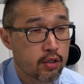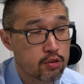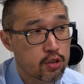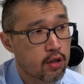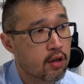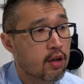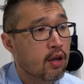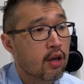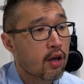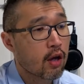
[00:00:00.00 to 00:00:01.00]
picture.
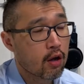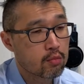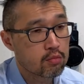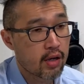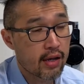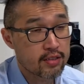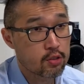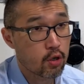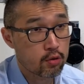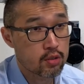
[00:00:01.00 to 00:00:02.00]
As a
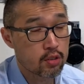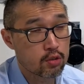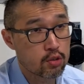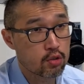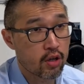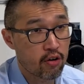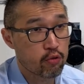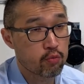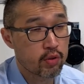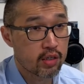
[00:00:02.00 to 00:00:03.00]
doctor, you do
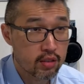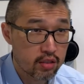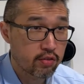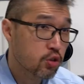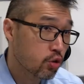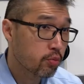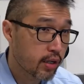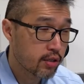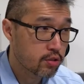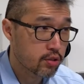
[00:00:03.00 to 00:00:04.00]
help individual
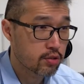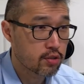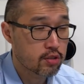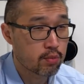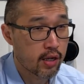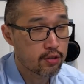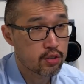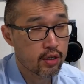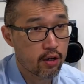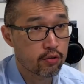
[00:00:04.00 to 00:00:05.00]
patients
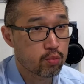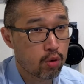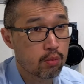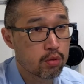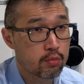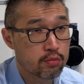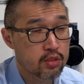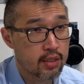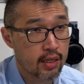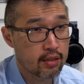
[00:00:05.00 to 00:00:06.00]
managing health
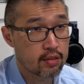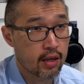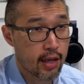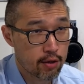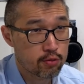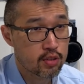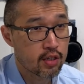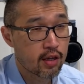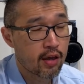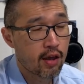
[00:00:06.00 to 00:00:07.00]
problems day in, day out.
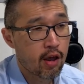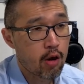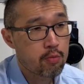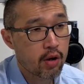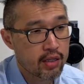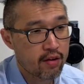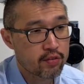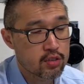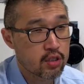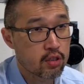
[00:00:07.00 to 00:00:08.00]
But
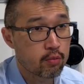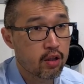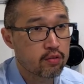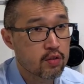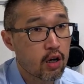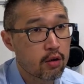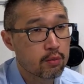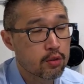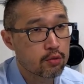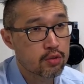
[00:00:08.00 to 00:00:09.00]
after a certain amount of
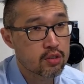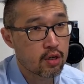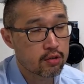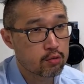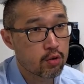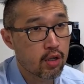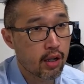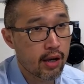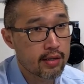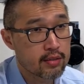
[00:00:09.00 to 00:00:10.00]
time, you will start to
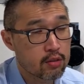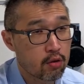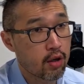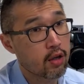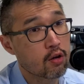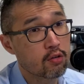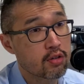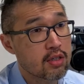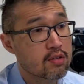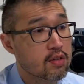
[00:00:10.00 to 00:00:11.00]
realize, oh, hang
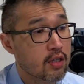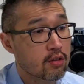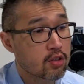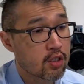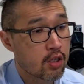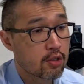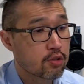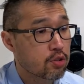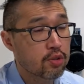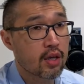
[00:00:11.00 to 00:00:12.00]
on, these things
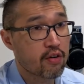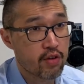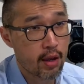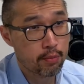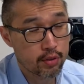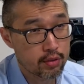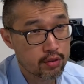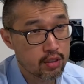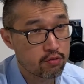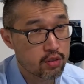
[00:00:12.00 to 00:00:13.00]
shouldn't have
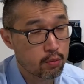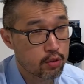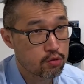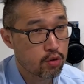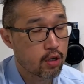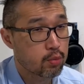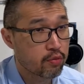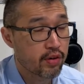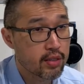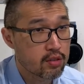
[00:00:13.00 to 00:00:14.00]
happened if someone tried to
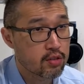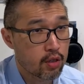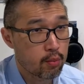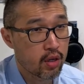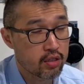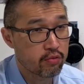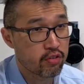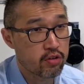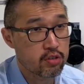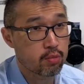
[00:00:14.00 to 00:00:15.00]
prevent them at the
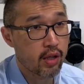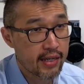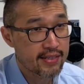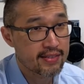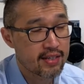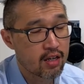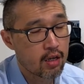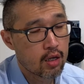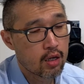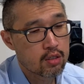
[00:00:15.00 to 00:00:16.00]
first place.
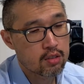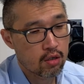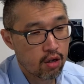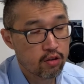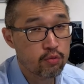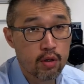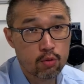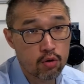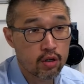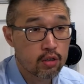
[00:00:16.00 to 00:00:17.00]
So a lot of my
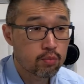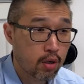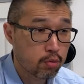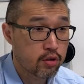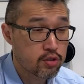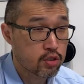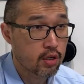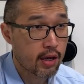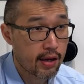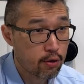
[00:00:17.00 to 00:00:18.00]
work in population
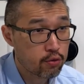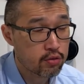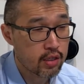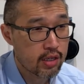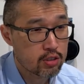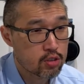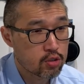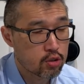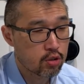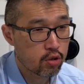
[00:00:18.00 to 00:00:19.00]
health is
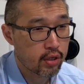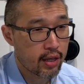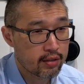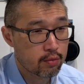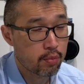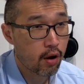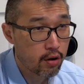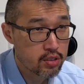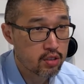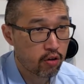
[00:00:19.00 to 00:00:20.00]
to look at the
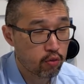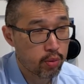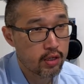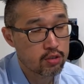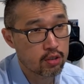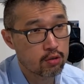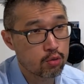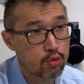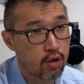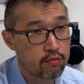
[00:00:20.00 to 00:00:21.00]
past of
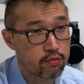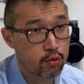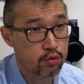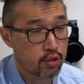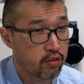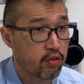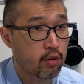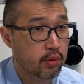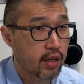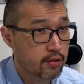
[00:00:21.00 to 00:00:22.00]
patients who unfortunately
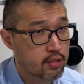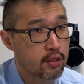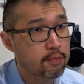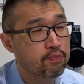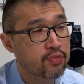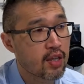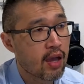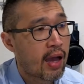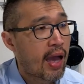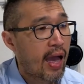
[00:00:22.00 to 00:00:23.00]
developed cancer
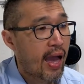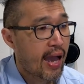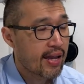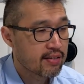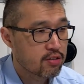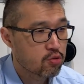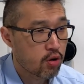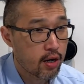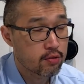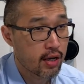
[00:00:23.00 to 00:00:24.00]
and
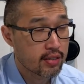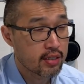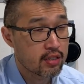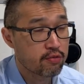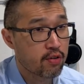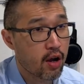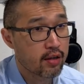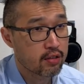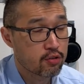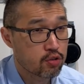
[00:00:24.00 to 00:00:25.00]
try to
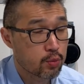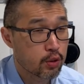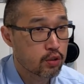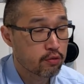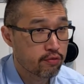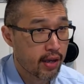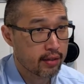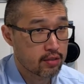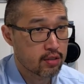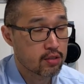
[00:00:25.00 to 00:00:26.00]
identify contributing
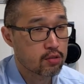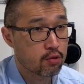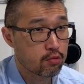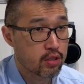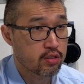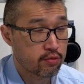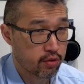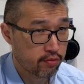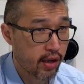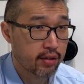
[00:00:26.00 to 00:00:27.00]
factors or
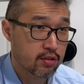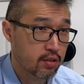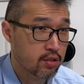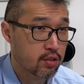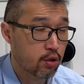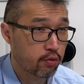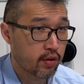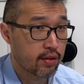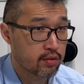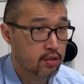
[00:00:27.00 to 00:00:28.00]
risk factors of
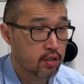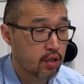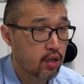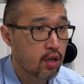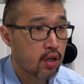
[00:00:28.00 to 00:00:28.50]
cancer